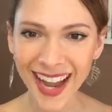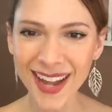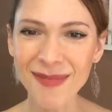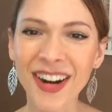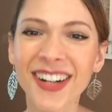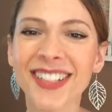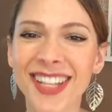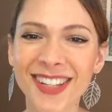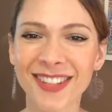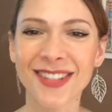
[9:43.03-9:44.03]
Hi Marge,
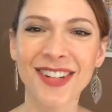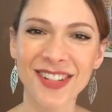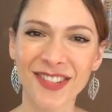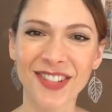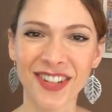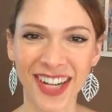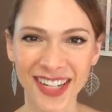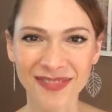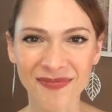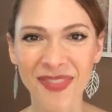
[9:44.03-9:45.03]
thank you so much for
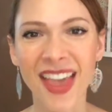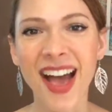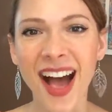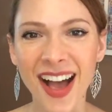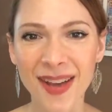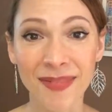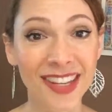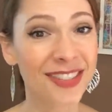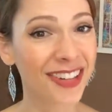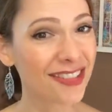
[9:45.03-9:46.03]
joining.
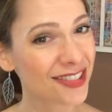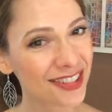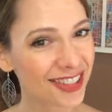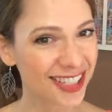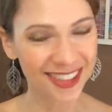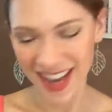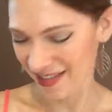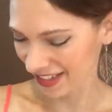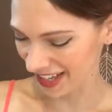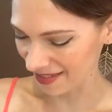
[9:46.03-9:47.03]
Thanks for everyone who's here
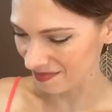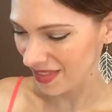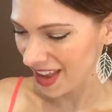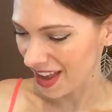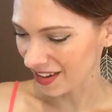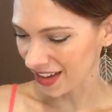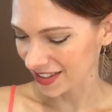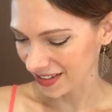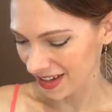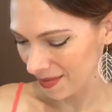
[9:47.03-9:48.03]
live again. Okay,
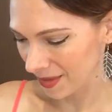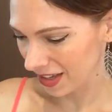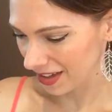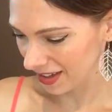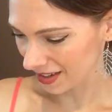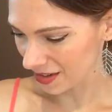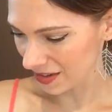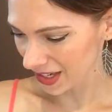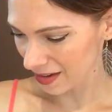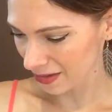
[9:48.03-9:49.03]
so I'm
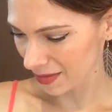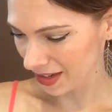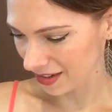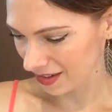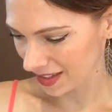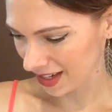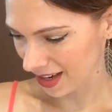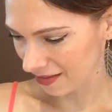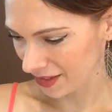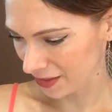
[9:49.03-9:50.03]
going over my notes. I
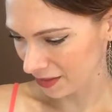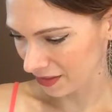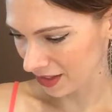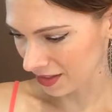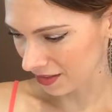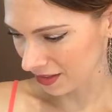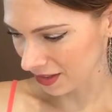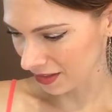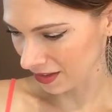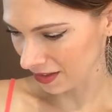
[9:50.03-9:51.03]
have notes for this whole
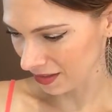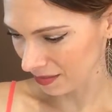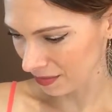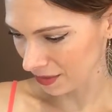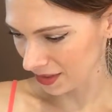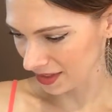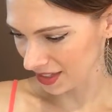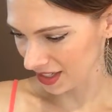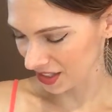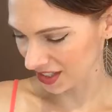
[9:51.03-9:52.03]
little
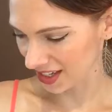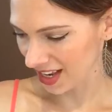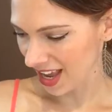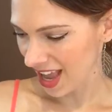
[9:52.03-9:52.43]
presentation.